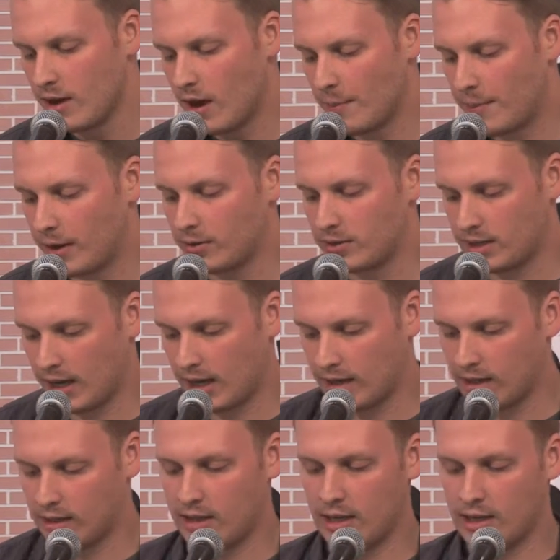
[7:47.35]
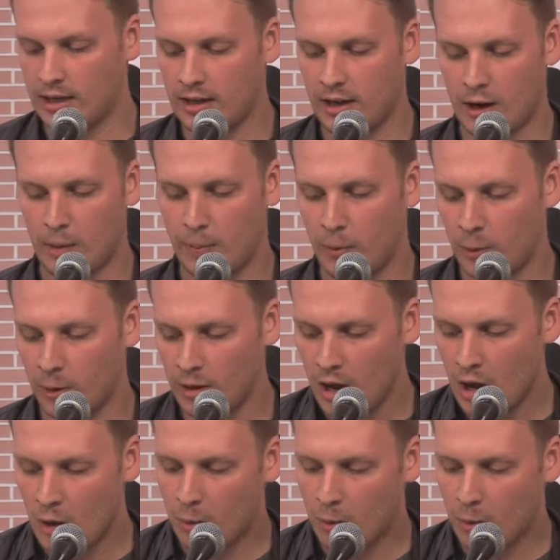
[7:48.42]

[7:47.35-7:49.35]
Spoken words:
about debt at Kennedy Airport,